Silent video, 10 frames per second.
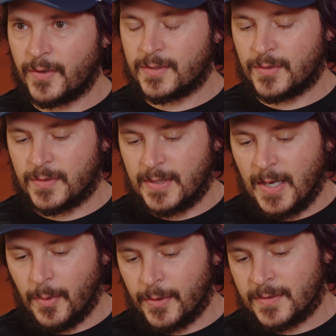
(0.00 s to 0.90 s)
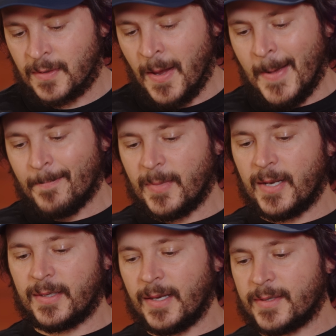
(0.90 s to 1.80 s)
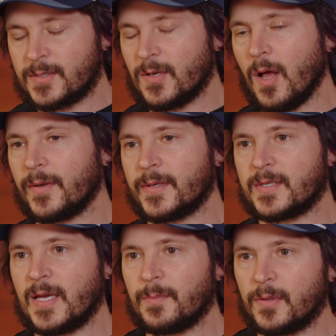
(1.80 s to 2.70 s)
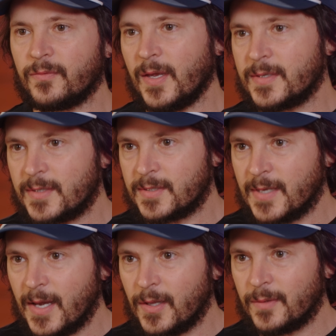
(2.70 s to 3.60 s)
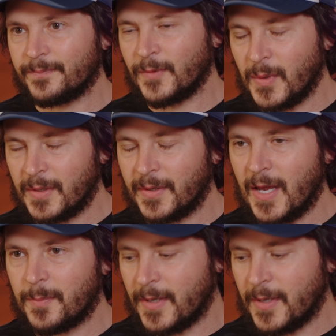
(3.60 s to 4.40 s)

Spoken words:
the first two samples. And again, a solid example of hazy style New England